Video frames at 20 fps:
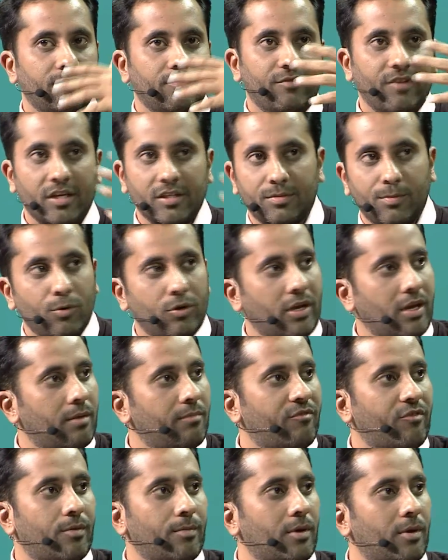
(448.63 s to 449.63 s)
Facebook came
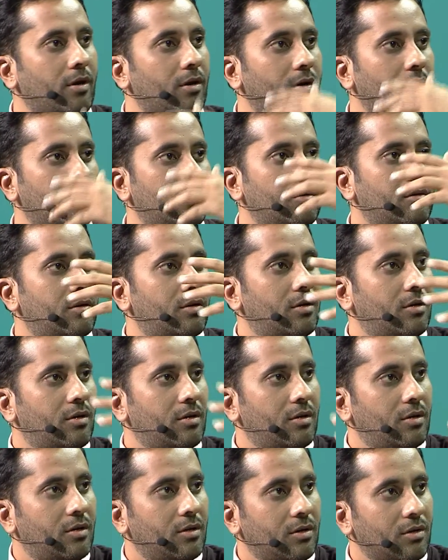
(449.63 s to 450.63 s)
from here.
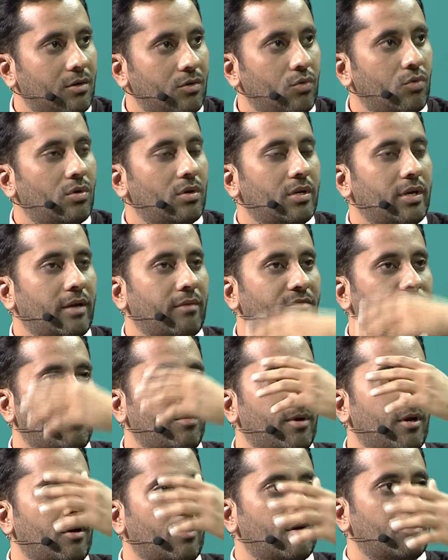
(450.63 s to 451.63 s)
Google came from
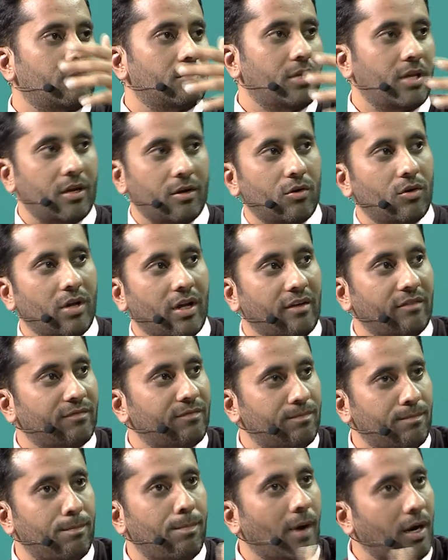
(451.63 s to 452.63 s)
here. They could have
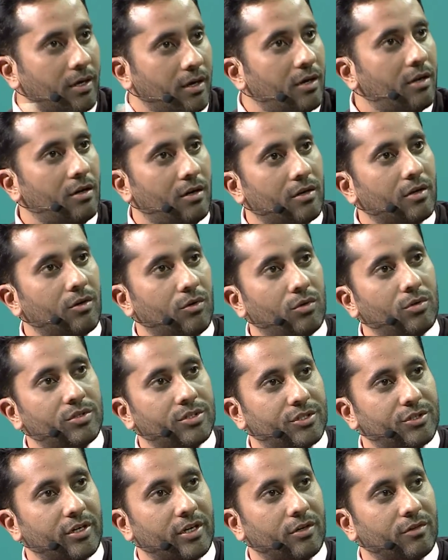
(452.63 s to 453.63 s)
bundled a whole
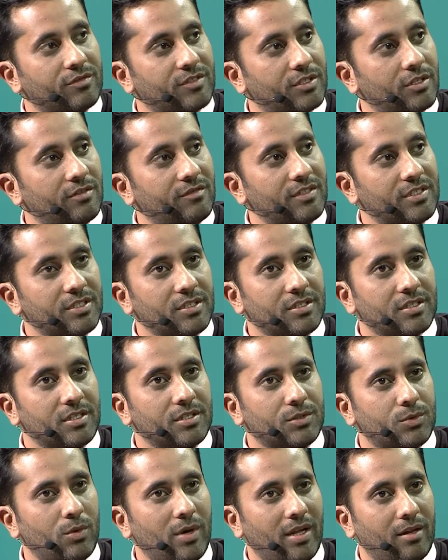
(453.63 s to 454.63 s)
string of services
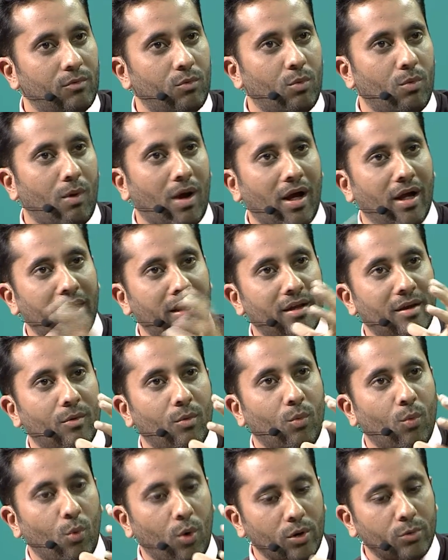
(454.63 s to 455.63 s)
as well.
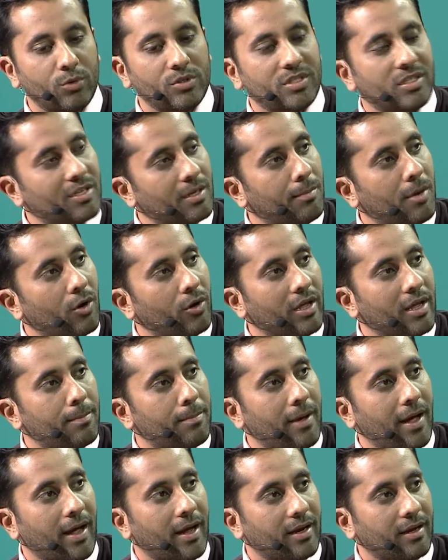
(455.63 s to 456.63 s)
What was it about
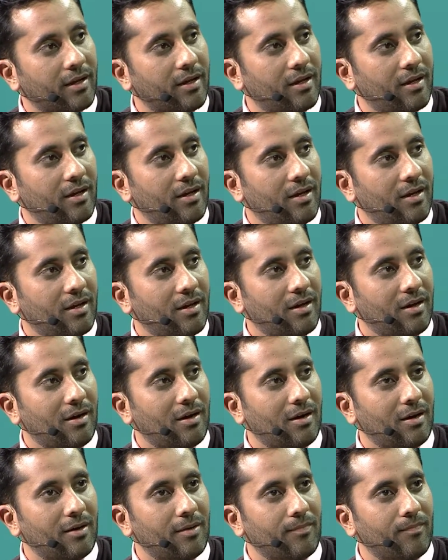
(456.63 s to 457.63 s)
APAC
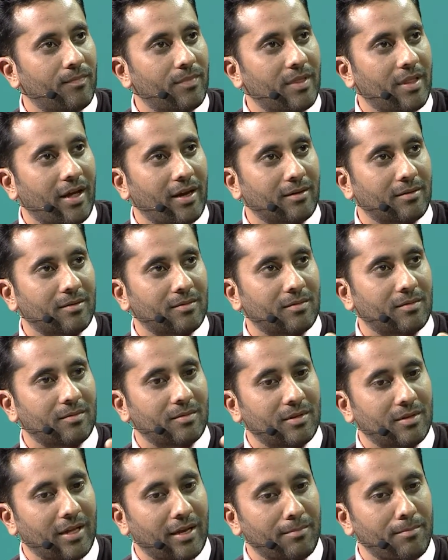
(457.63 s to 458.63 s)

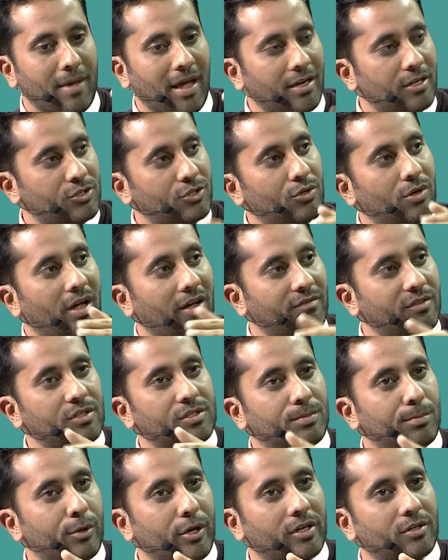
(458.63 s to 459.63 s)
that managed to have this
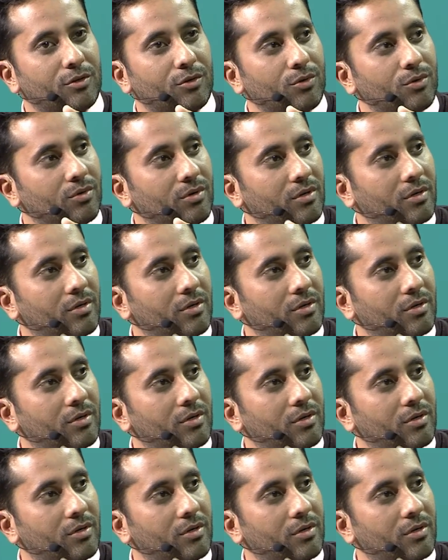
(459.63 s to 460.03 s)
breakthrough?